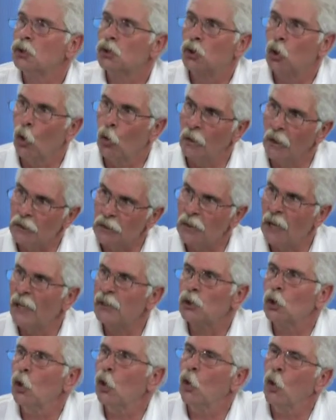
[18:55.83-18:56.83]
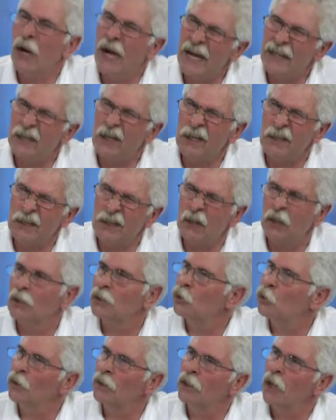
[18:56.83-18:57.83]
So it's not so hectic
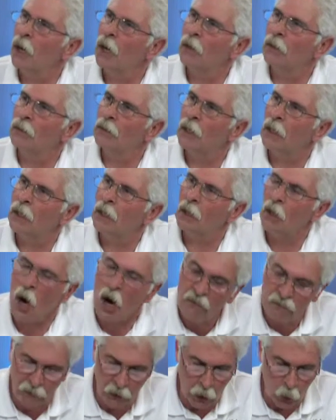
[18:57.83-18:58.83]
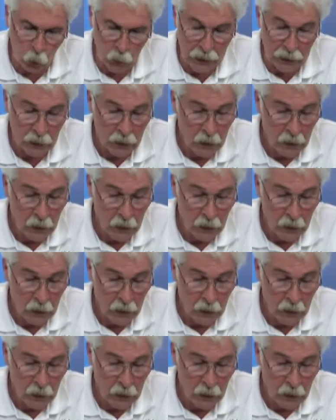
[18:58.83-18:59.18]
during our art fair week.